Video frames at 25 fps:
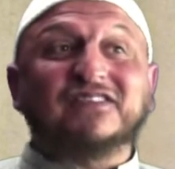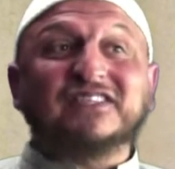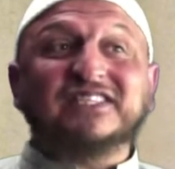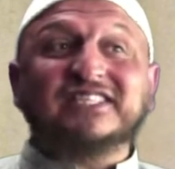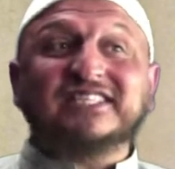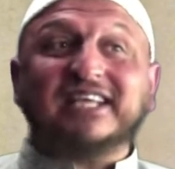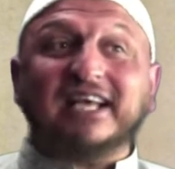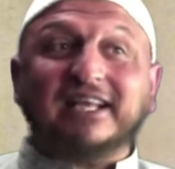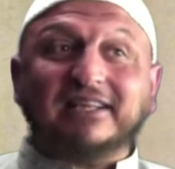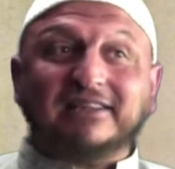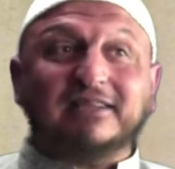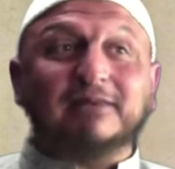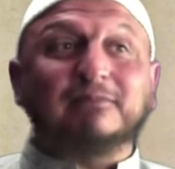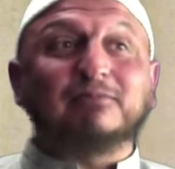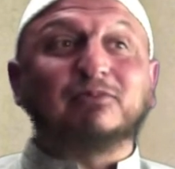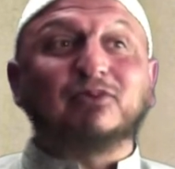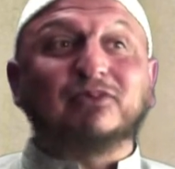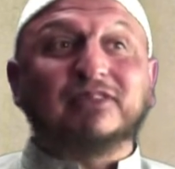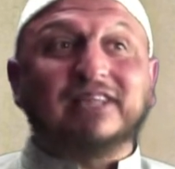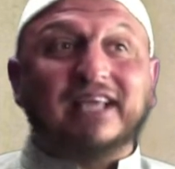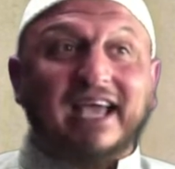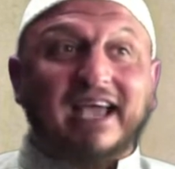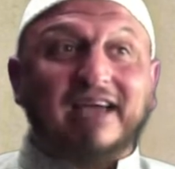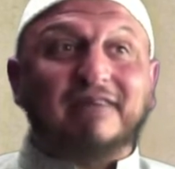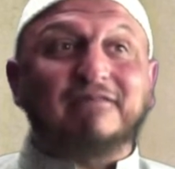Seldom do
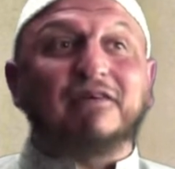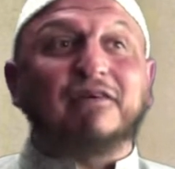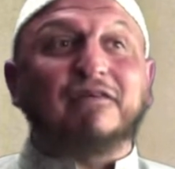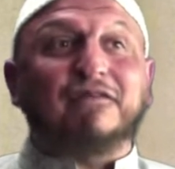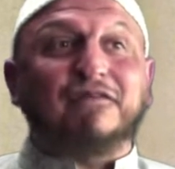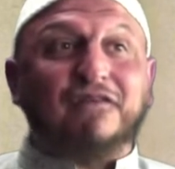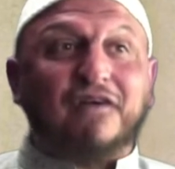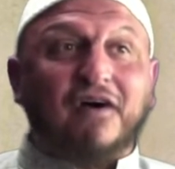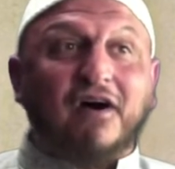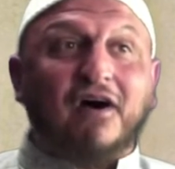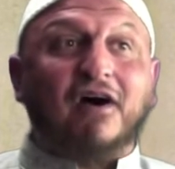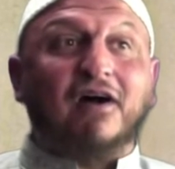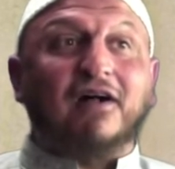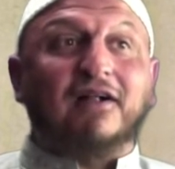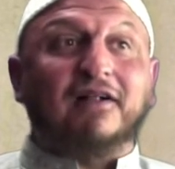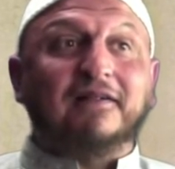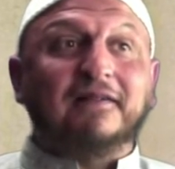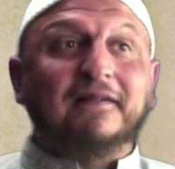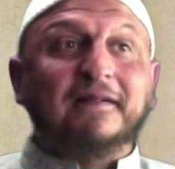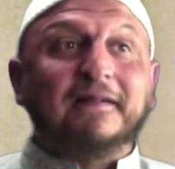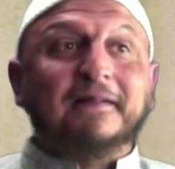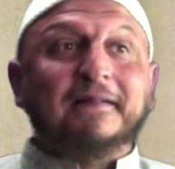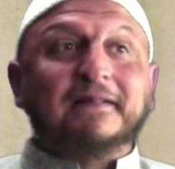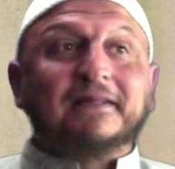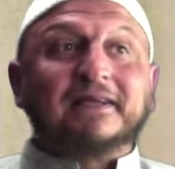they ever fall,
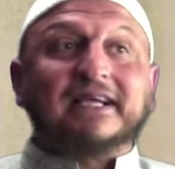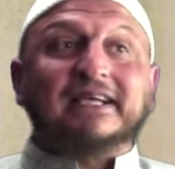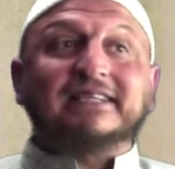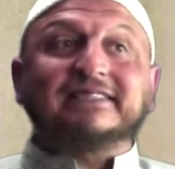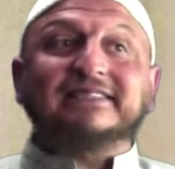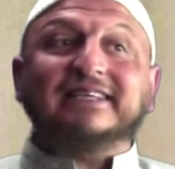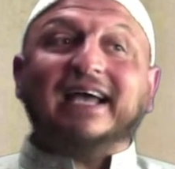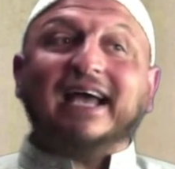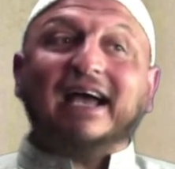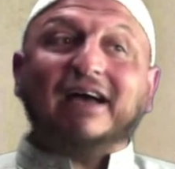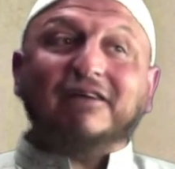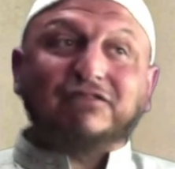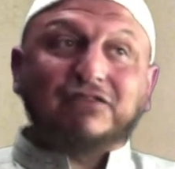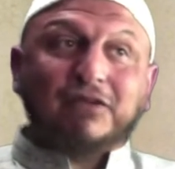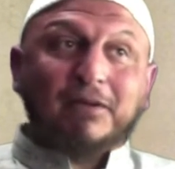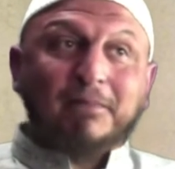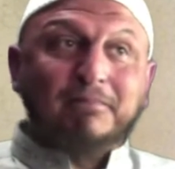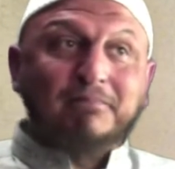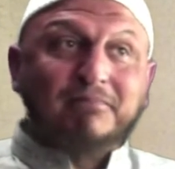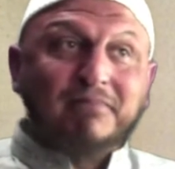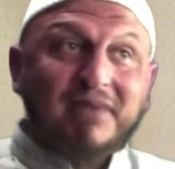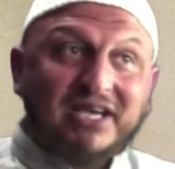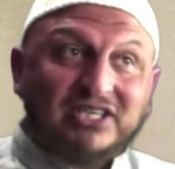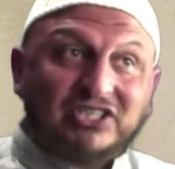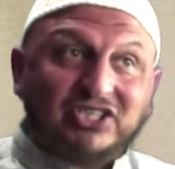because they have to
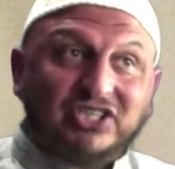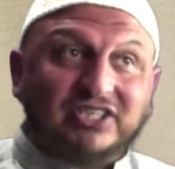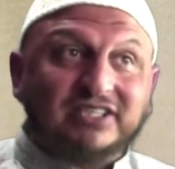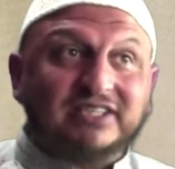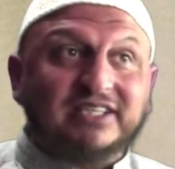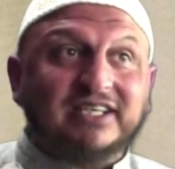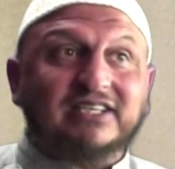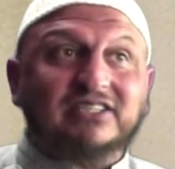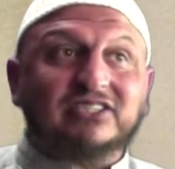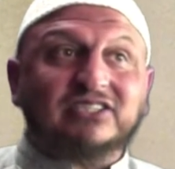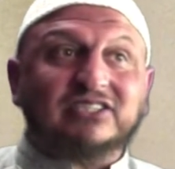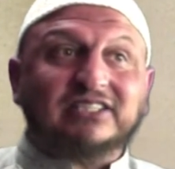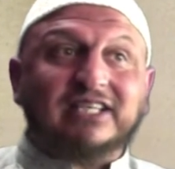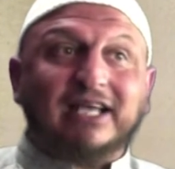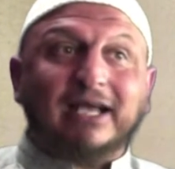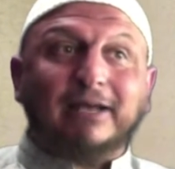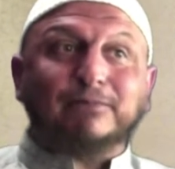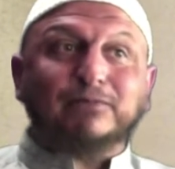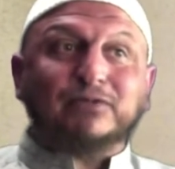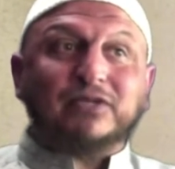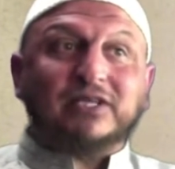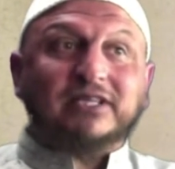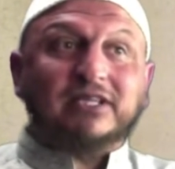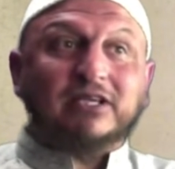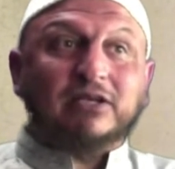measure their
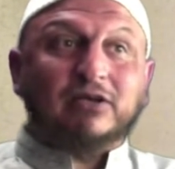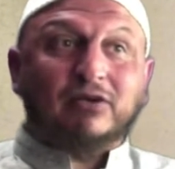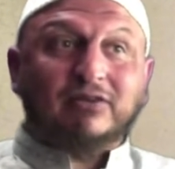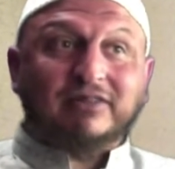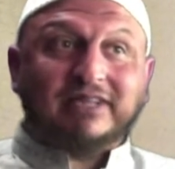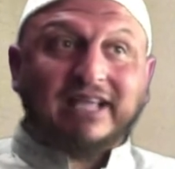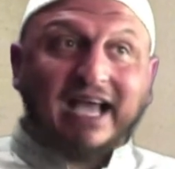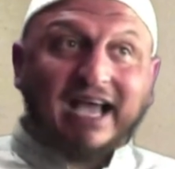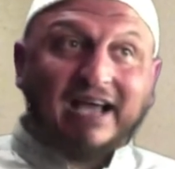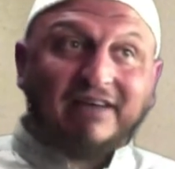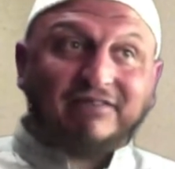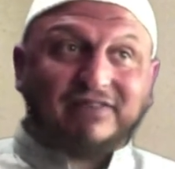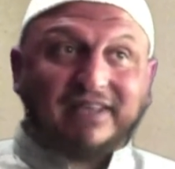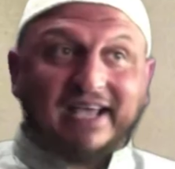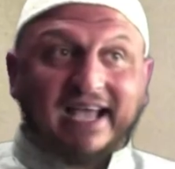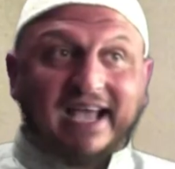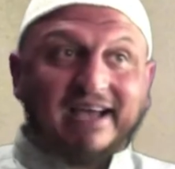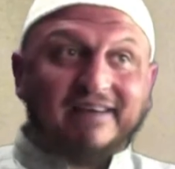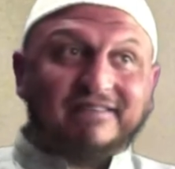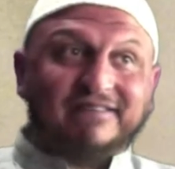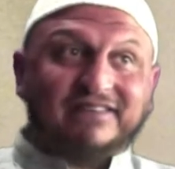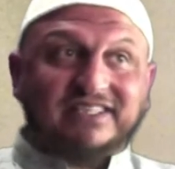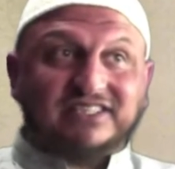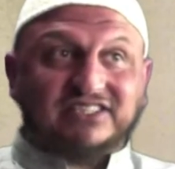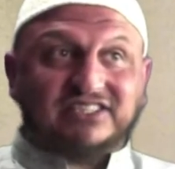steps, and they know they have to
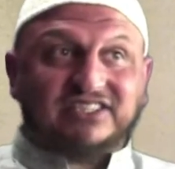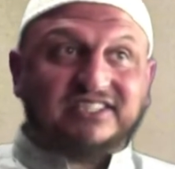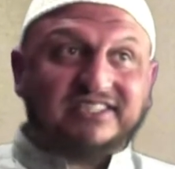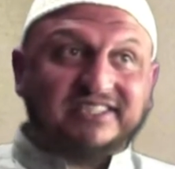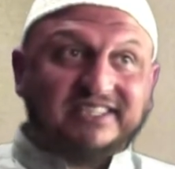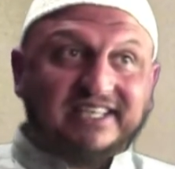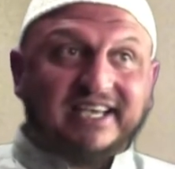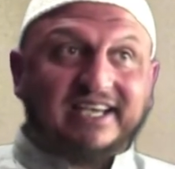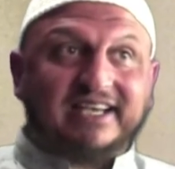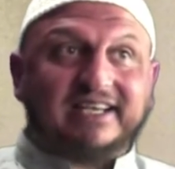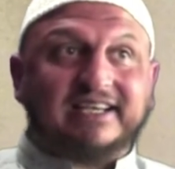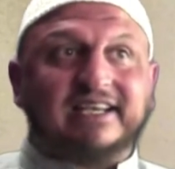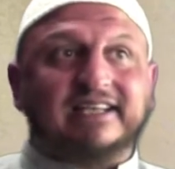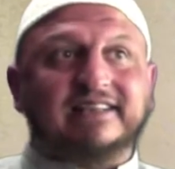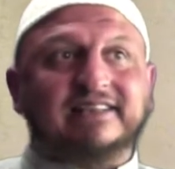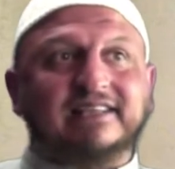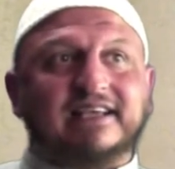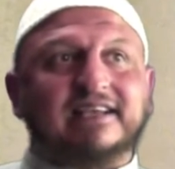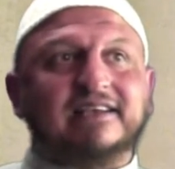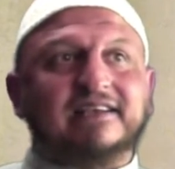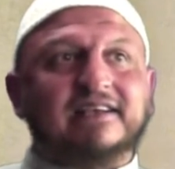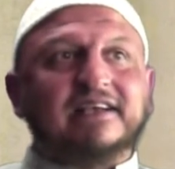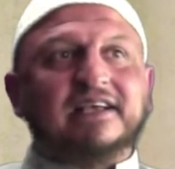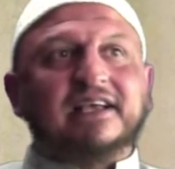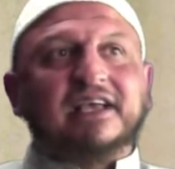have this stick, and
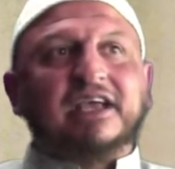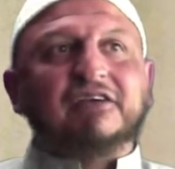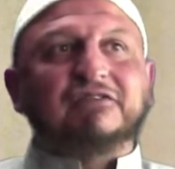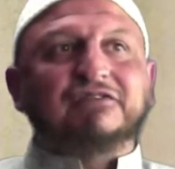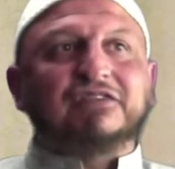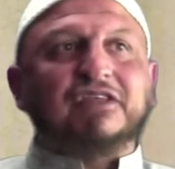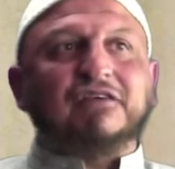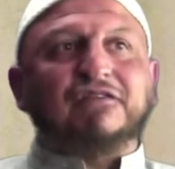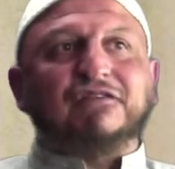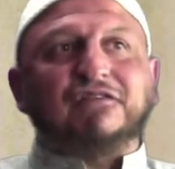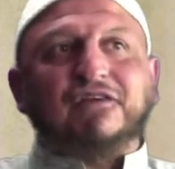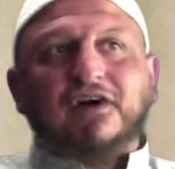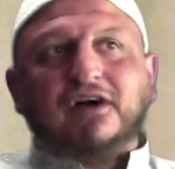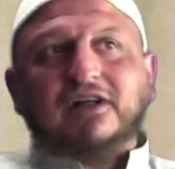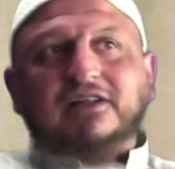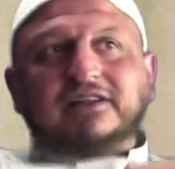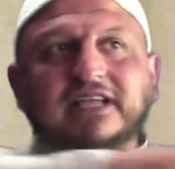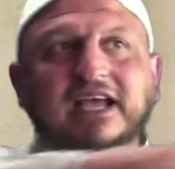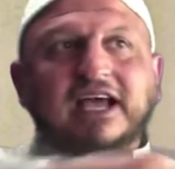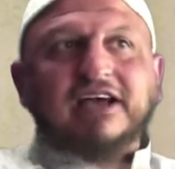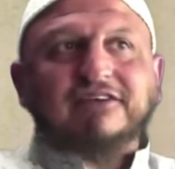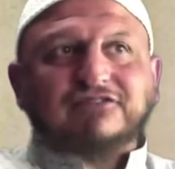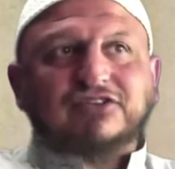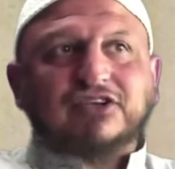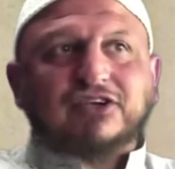then if they fall
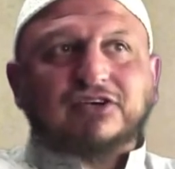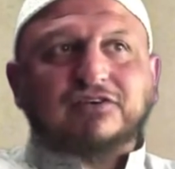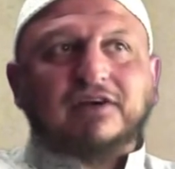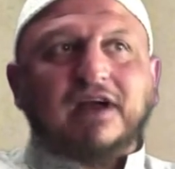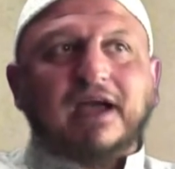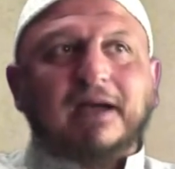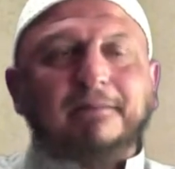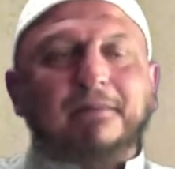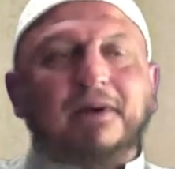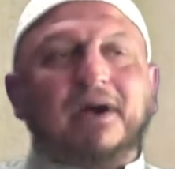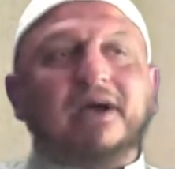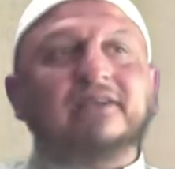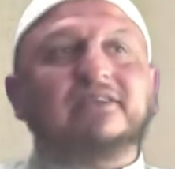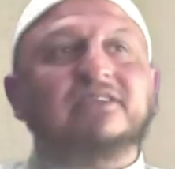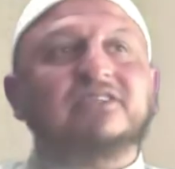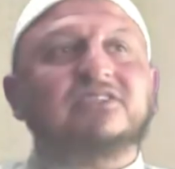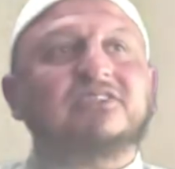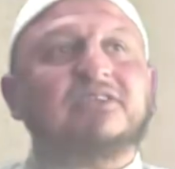they have to grab onto